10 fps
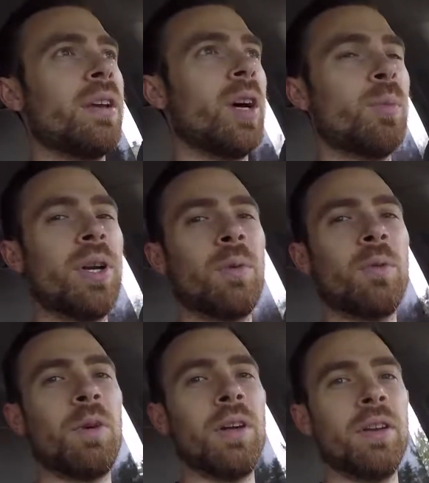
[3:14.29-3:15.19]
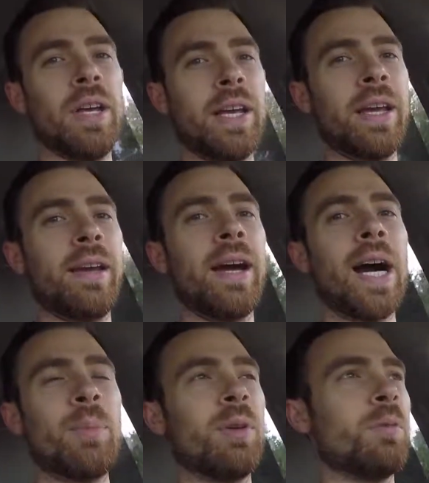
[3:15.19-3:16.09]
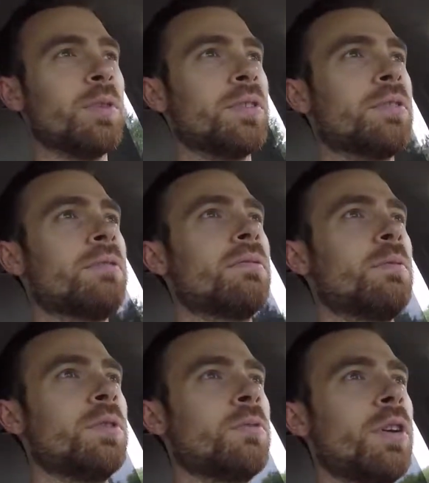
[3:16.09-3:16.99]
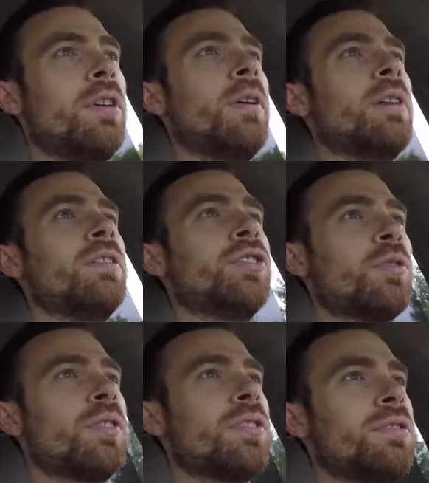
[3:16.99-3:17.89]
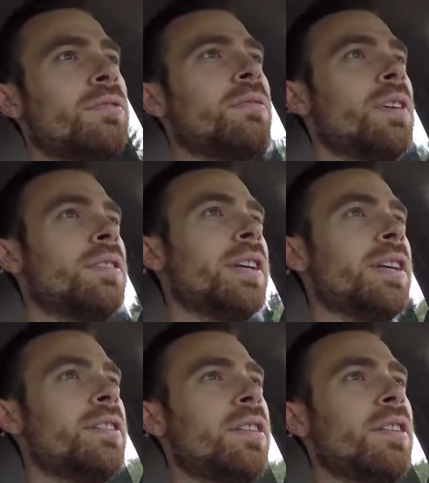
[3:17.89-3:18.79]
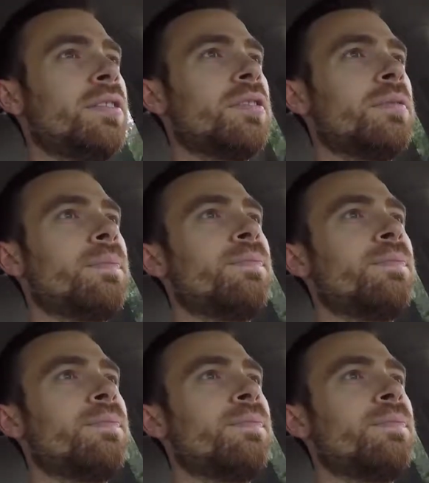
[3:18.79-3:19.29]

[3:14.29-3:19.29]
helper number one, aka Hoppy, was running around in shorts all day today. So.